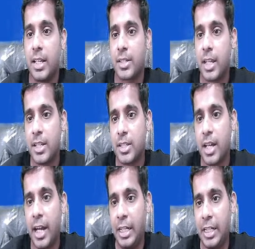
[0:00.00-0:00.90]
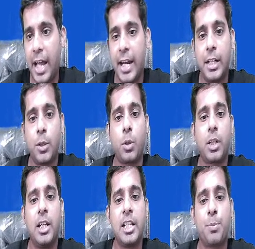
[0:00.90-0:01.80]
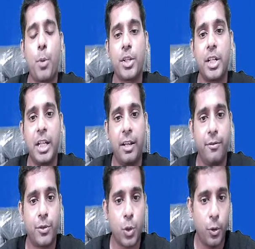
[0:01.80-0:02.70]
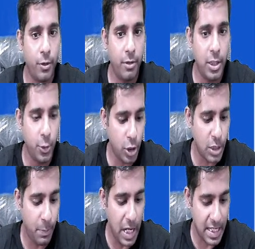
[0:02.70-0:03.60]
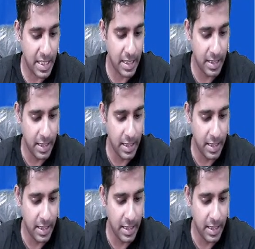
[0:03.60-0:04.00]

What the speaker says: since the entire total is positive, so we will use plus.